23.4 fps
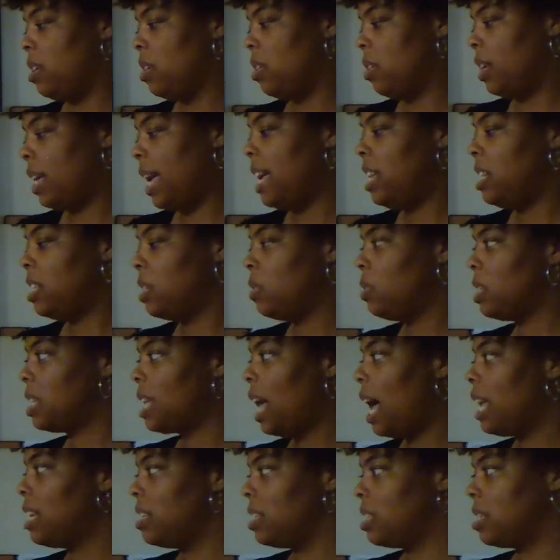Okay, so it's
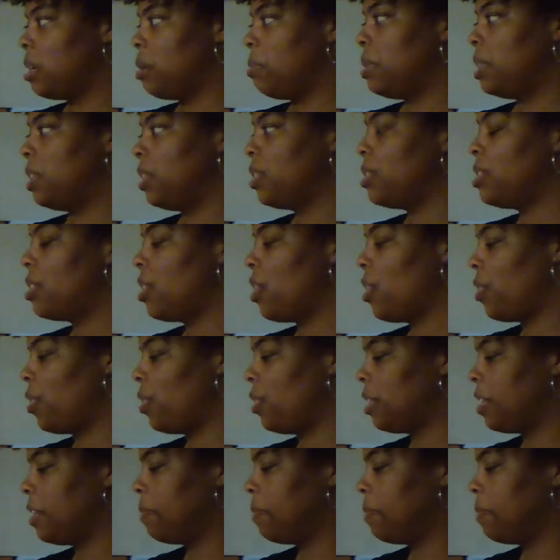kind of similar to Earth.